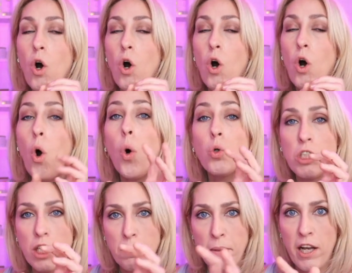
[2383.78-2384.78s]

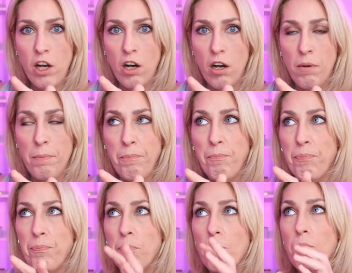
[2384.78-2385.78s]
haunted by her,
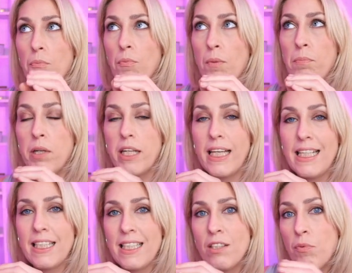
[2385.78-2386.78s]
but he
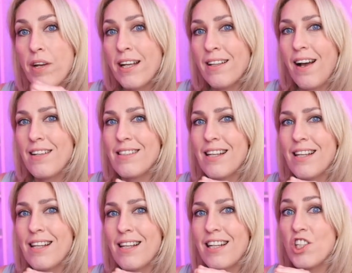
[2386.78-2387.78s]
doesn't realize
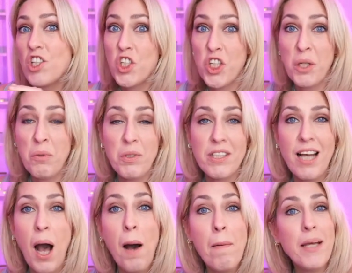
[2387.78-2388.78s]
that she was
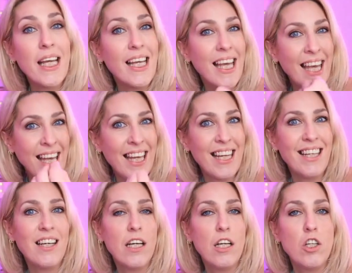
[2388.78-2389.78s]
coming
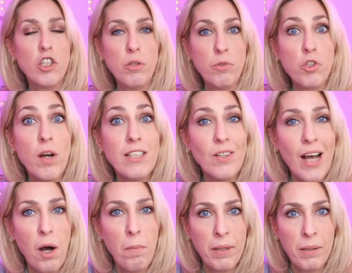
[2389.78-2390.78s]
in. She was trying to
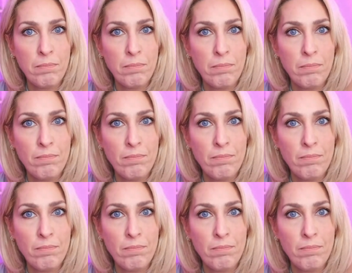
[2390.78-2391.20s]
help him.